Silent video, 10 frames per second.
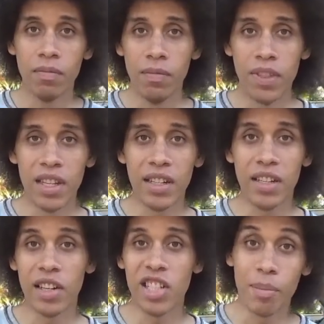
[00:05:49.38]
then it
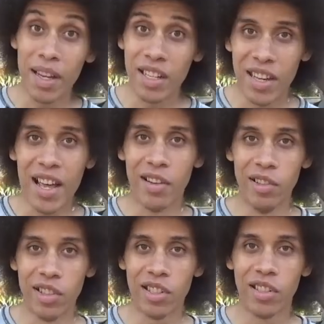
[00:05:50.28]
does the main
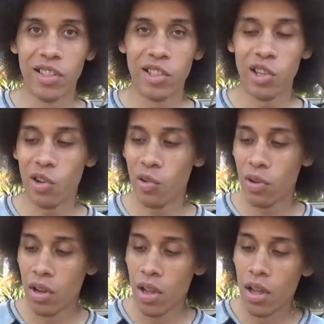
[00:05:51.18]
sounds. So
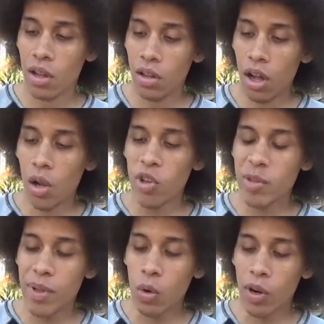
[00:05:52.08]
always
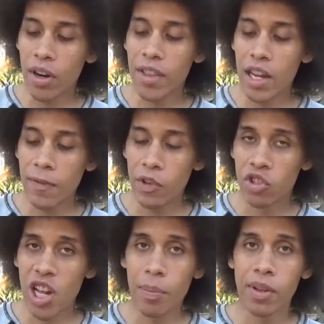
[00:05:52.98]
be aware that if you're
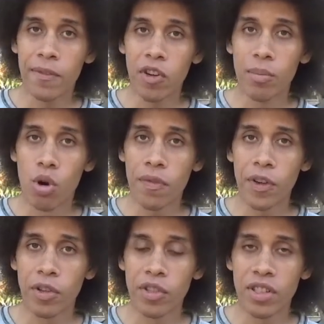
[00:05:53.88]
shopping for
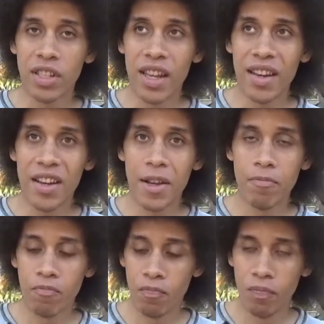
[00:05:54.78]
morphers
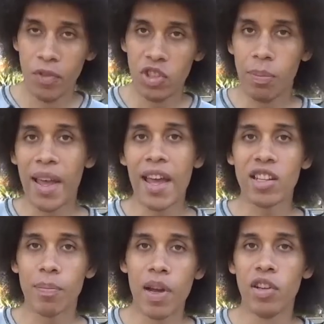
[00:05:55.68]
in Japan
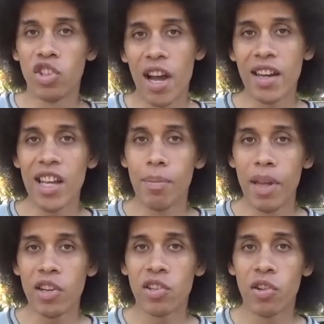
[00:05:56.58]
compared to China, and
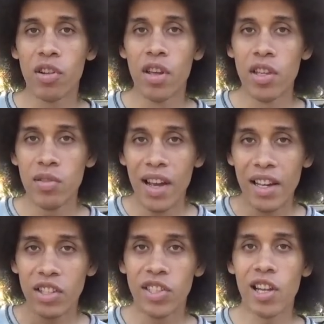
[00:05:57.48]
make sure you ask
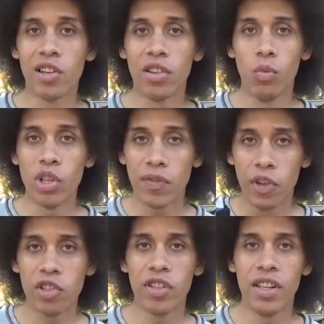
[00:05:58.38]
the seller which
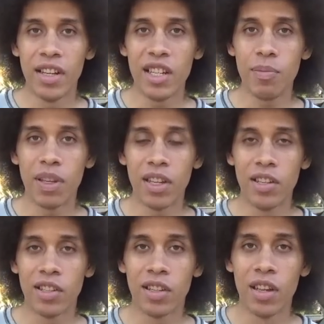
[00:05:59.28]
version it is,
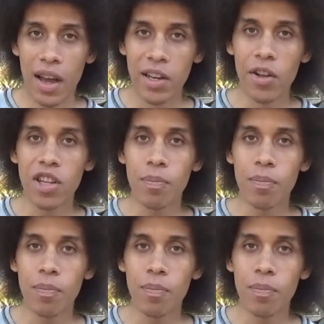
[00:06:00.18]
because I know there are